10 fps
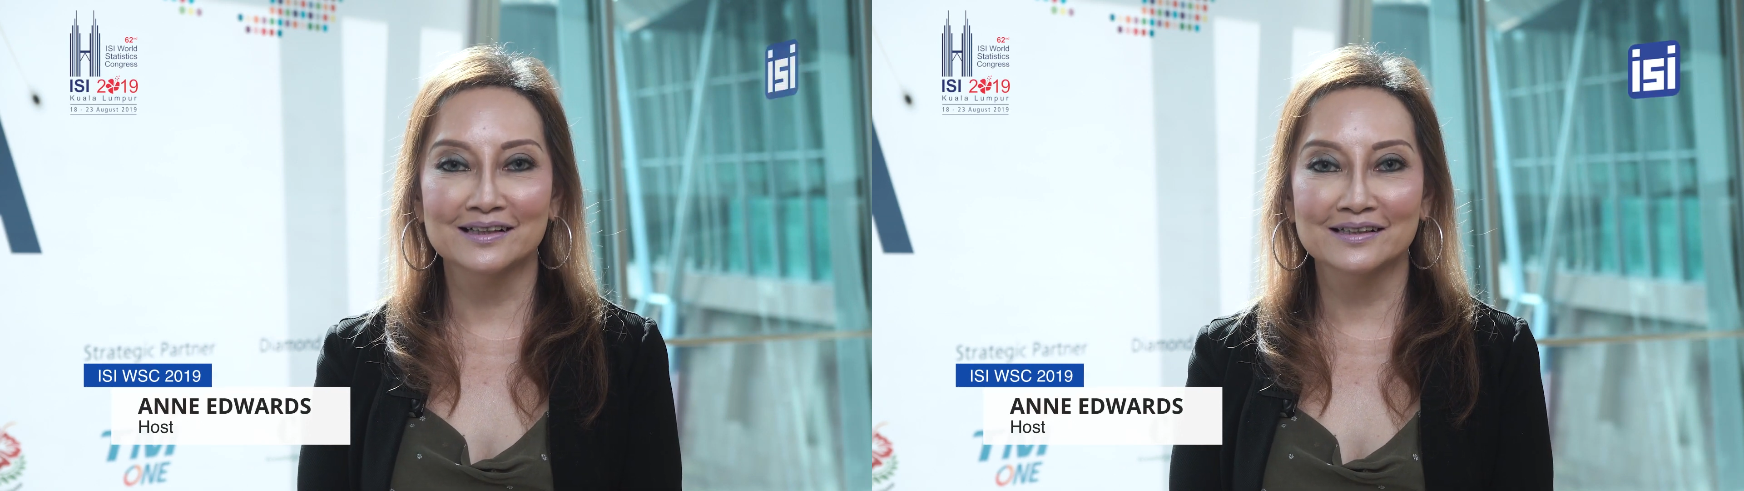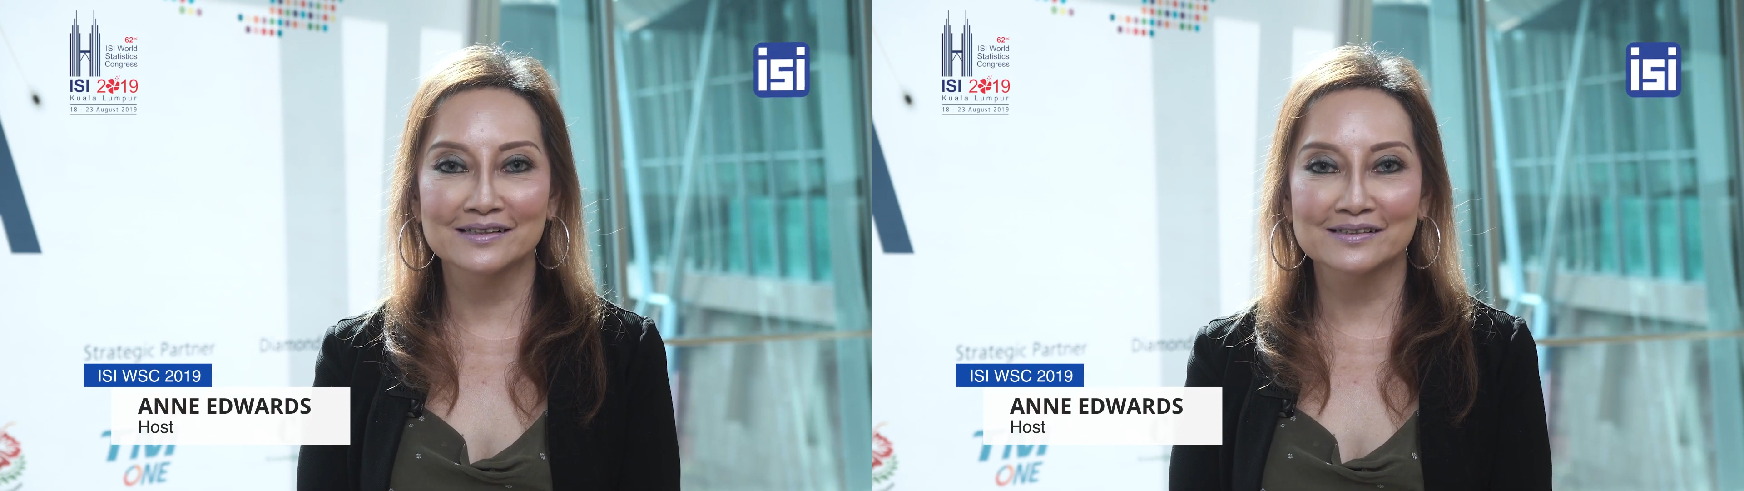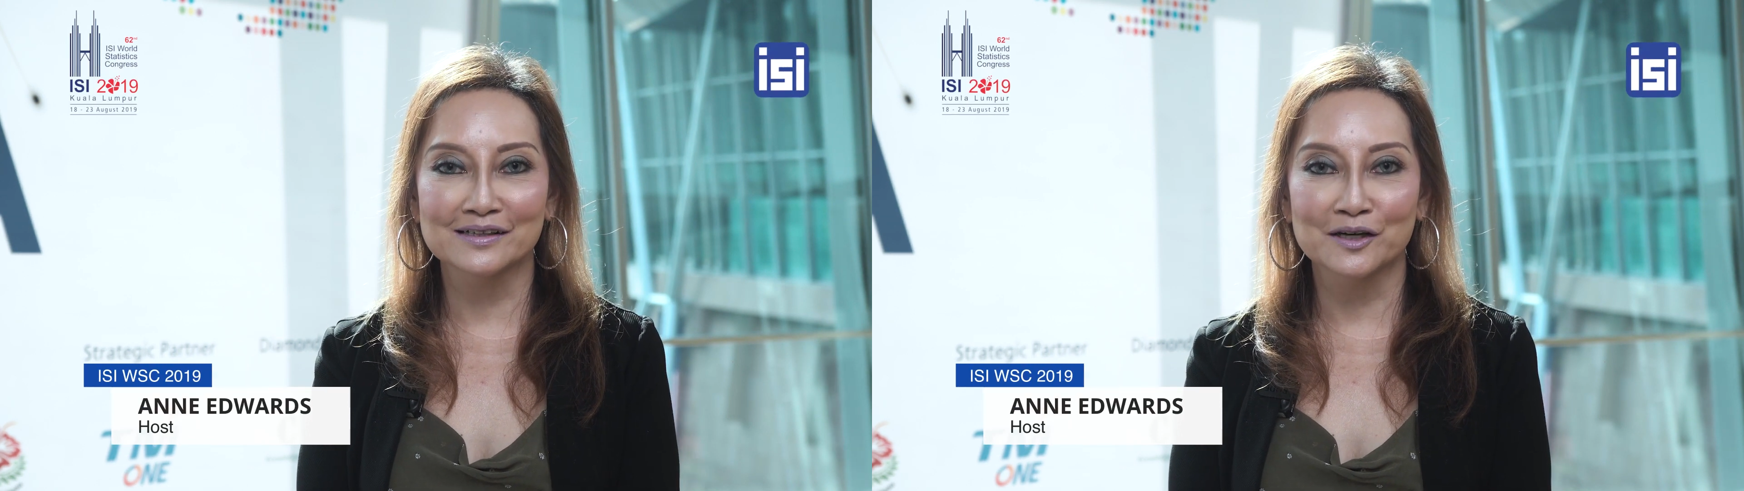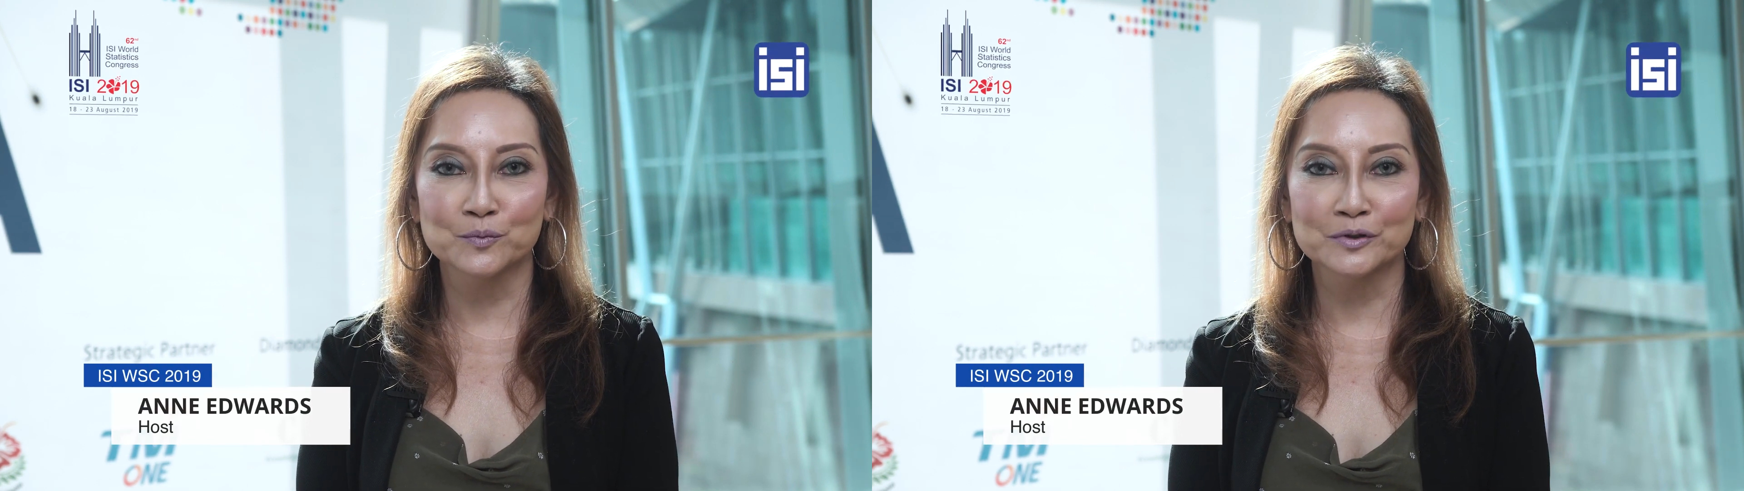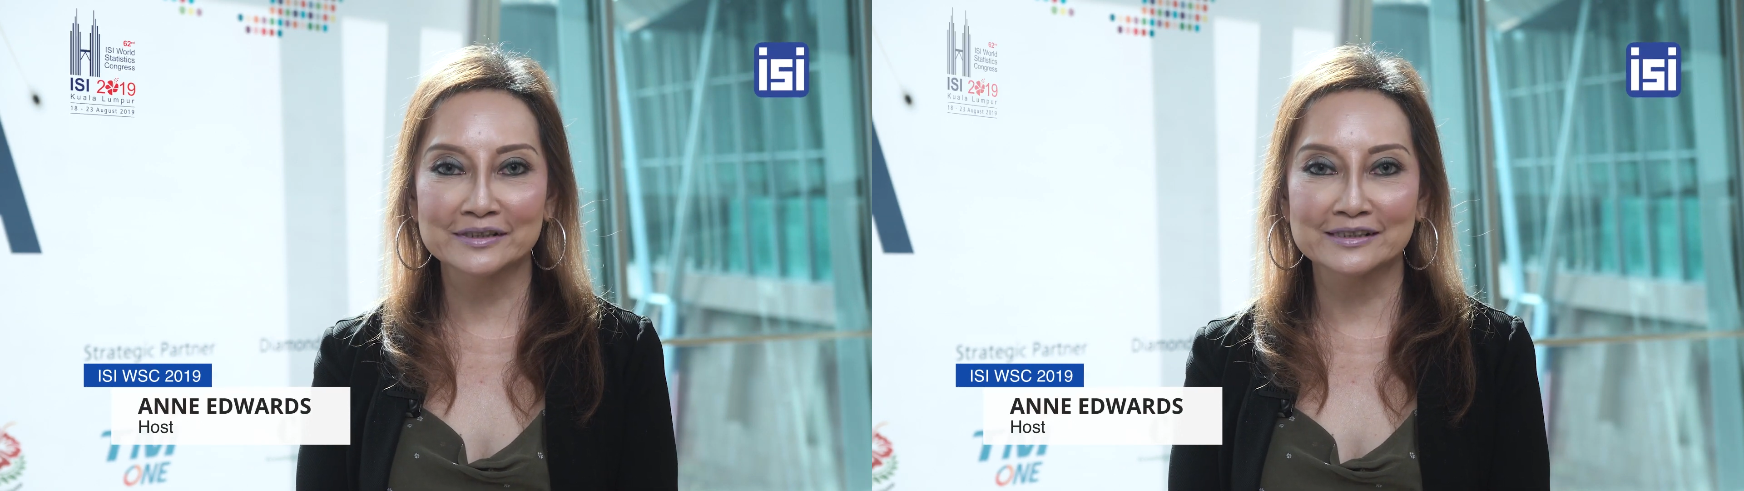I S I
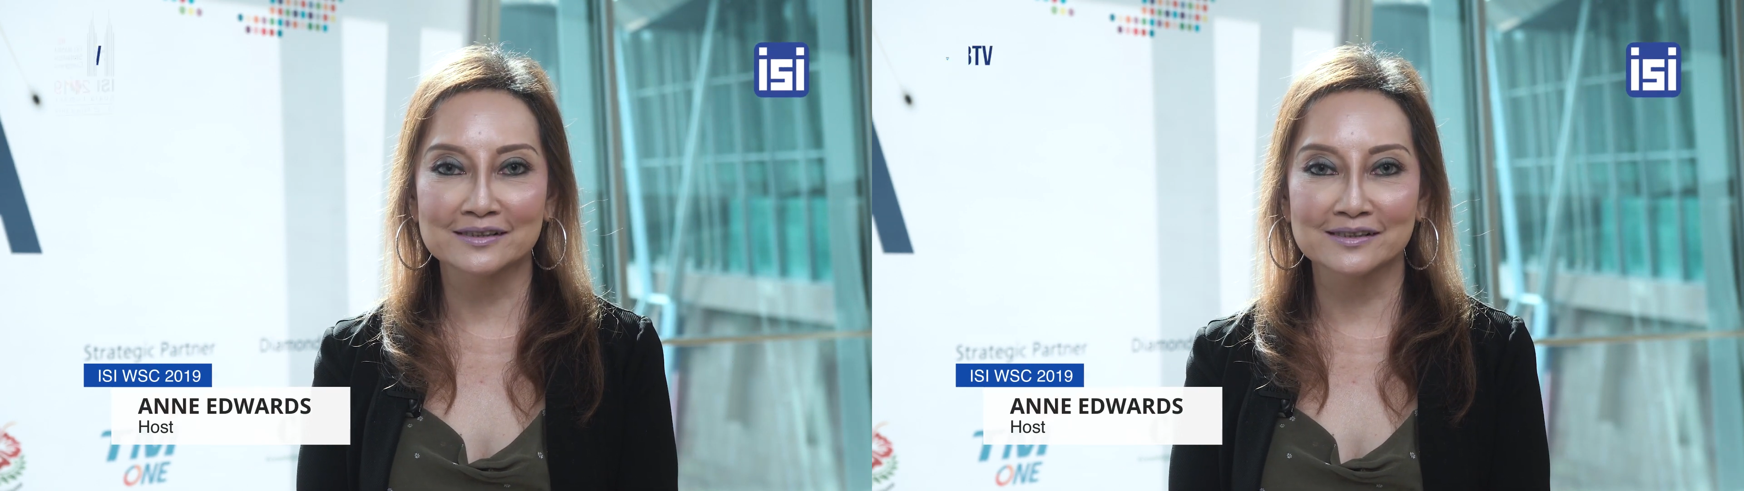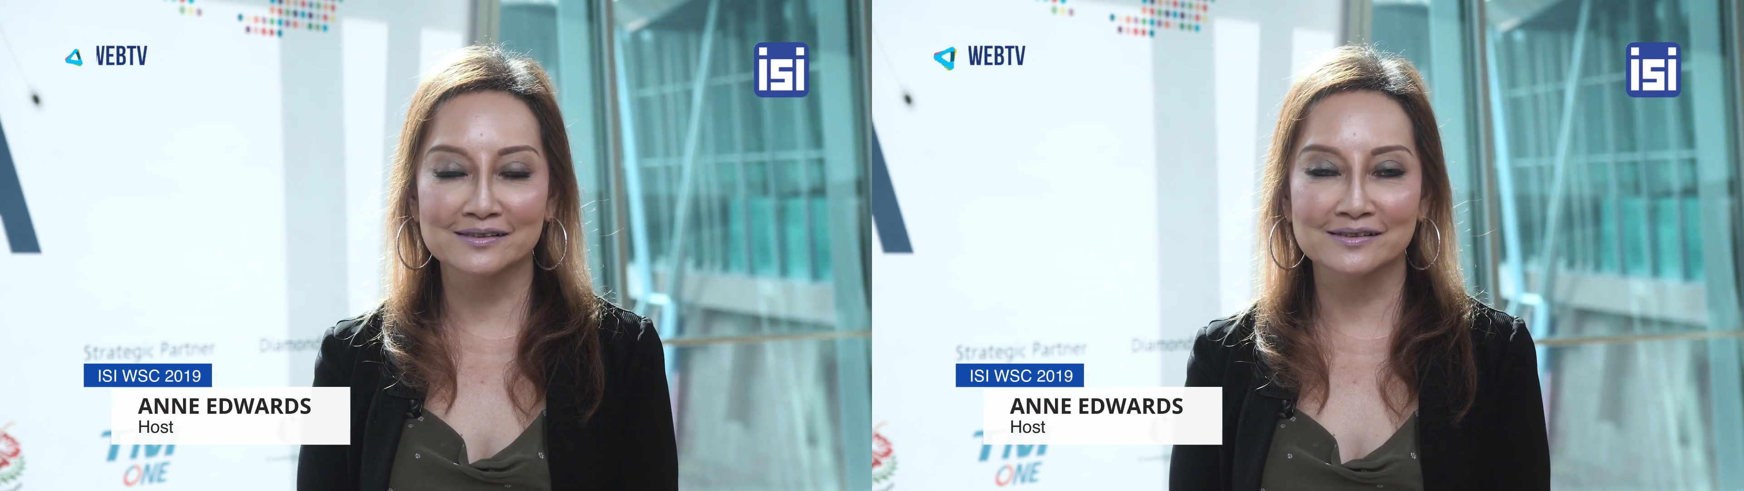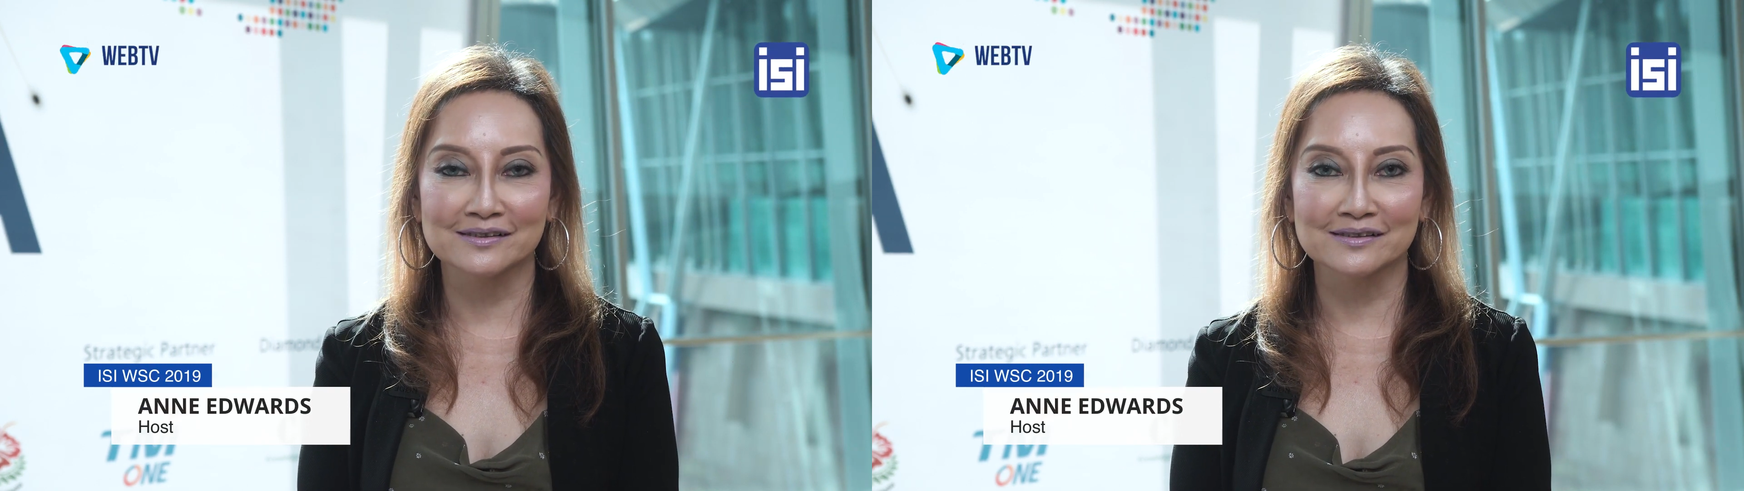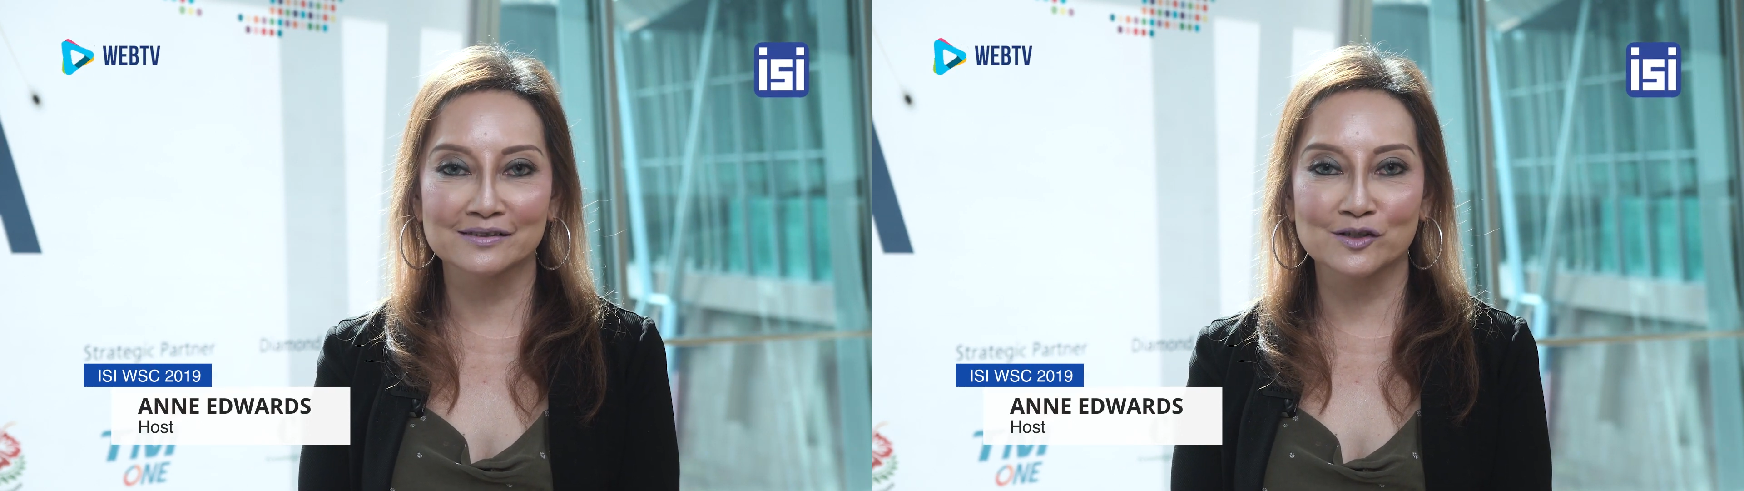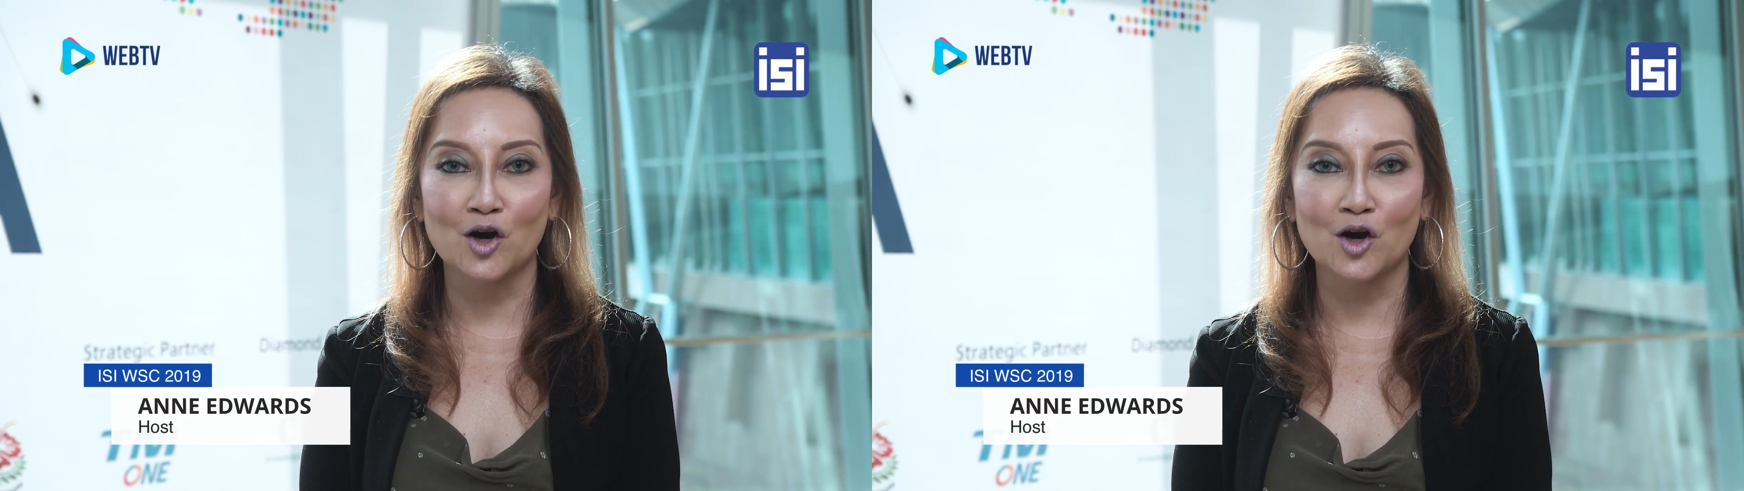World Statistics